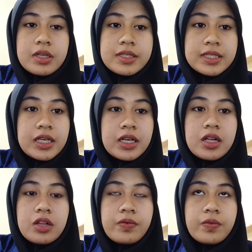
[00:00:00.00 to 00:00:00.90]

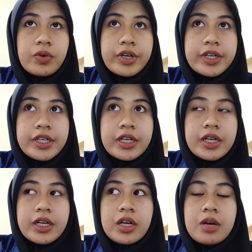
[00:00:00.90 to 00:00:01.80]
skill, for
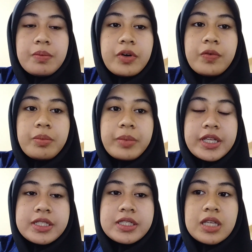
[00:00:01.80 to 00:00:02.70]
the
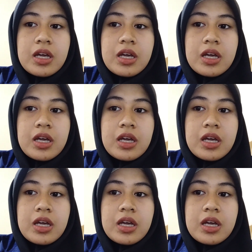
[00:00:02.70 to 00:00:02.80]
performance,